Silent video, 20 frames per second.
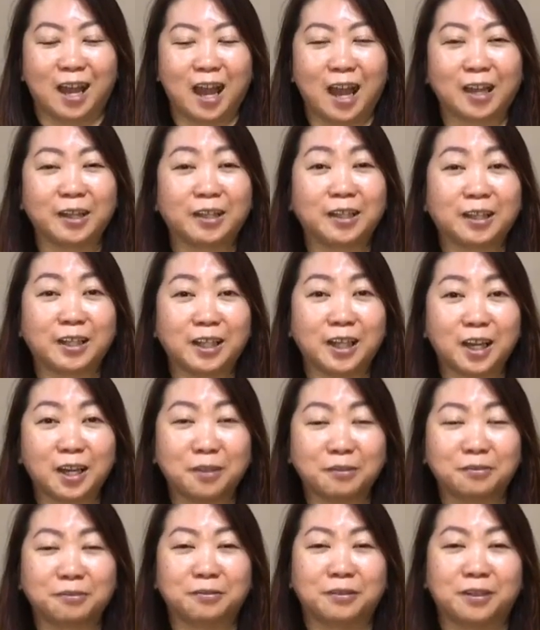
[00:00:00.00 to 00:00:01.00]
I
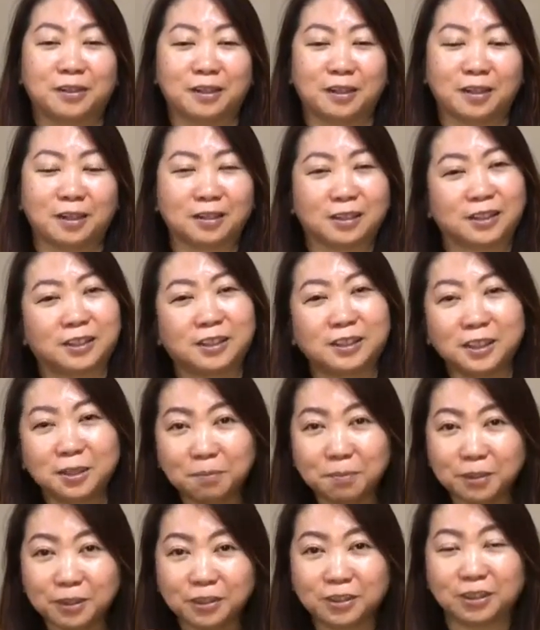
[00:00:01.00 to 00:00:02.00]
gave a
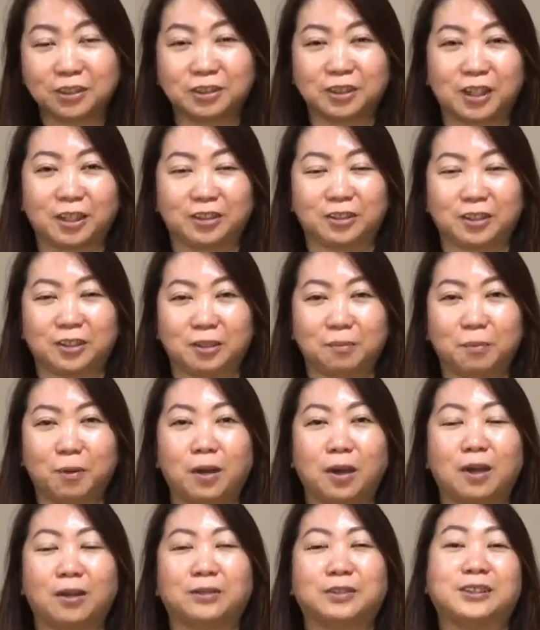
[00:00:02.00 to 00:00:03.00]
simple suggestion about
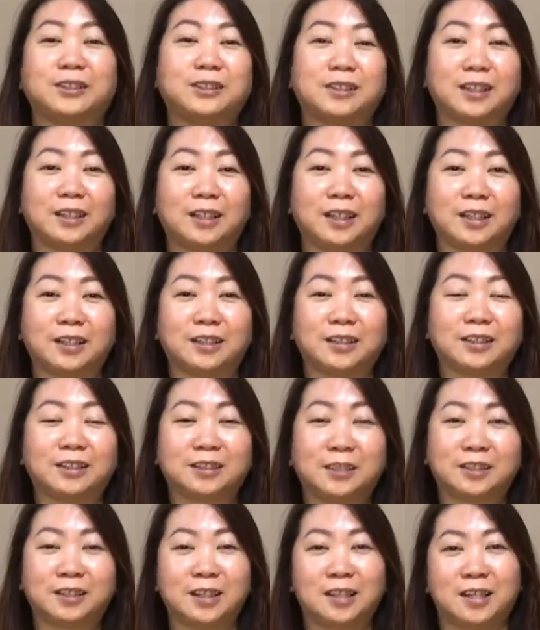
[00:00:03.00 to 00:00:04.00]
how to take care of
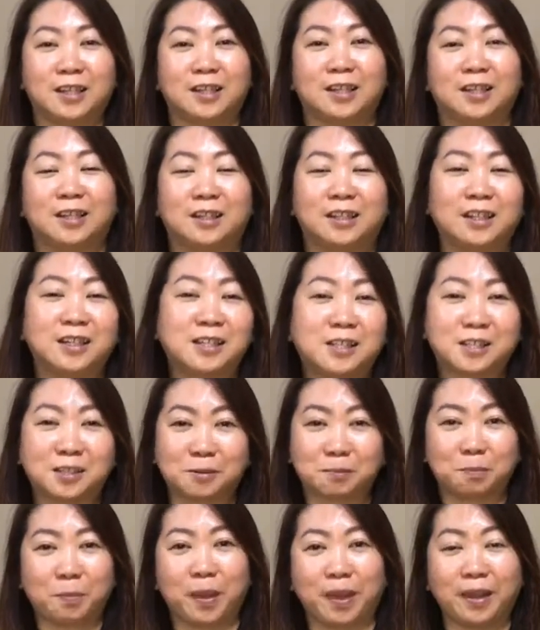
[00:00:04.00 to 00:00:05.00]

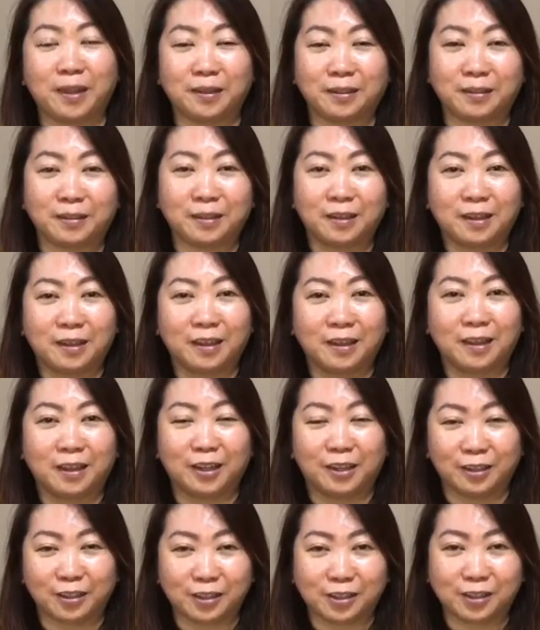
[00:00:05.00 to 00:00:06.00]
this pain
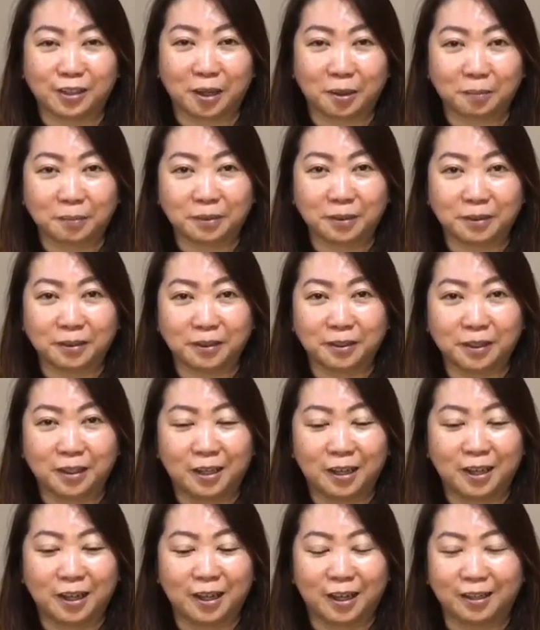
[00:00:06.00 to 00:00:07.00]
in the stomach.
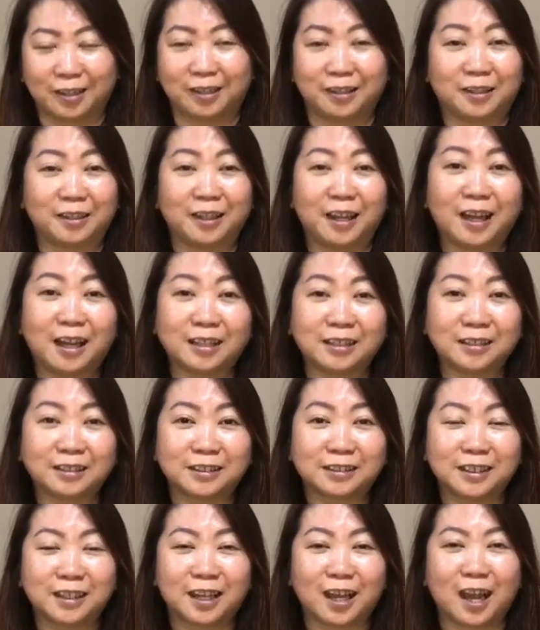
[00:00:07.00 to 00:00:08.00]
And at
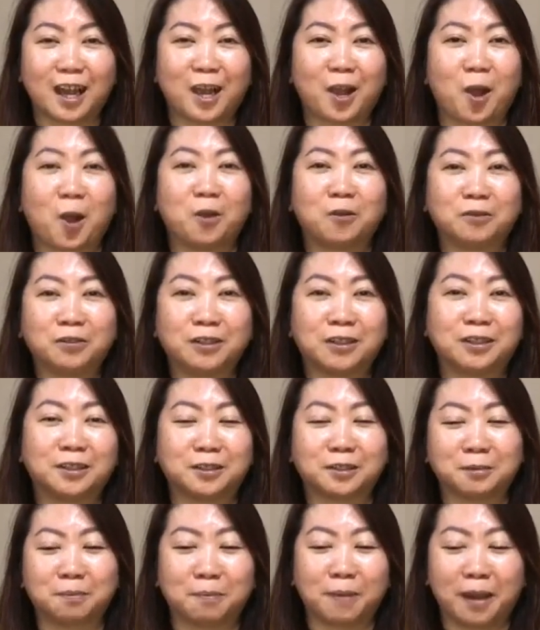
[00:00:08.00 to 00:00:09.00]
last, I offered
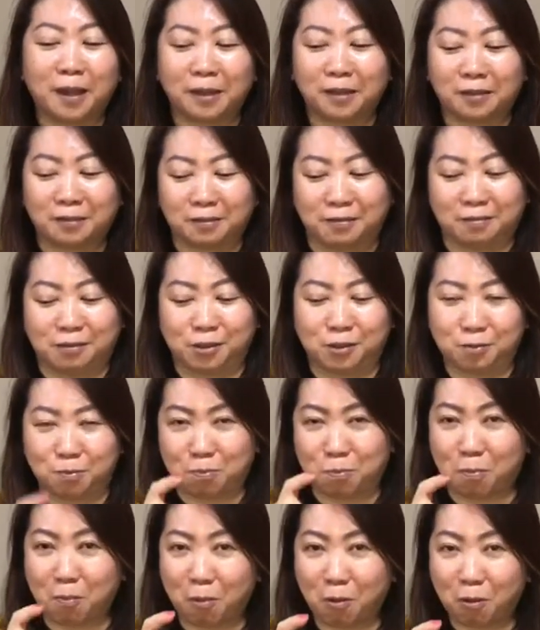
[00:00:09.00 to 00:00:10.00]
her my
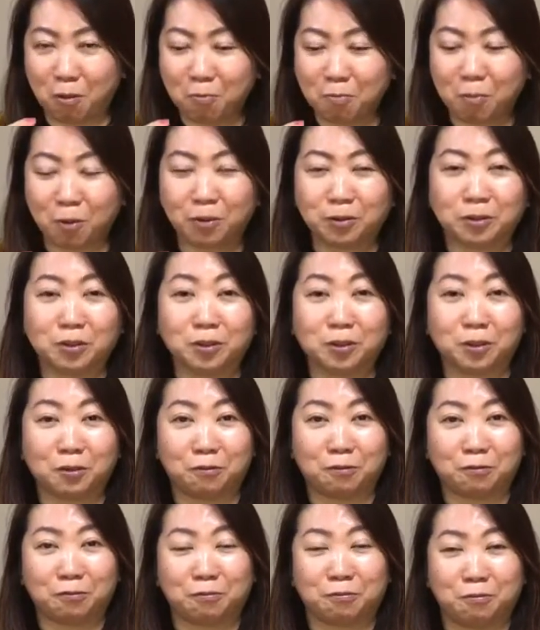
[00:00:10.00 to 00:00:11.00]
small bottle of
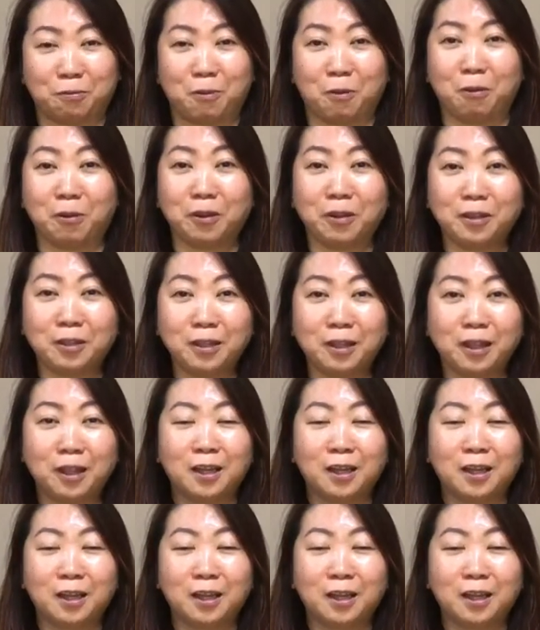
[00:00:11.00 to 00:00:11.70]
oil.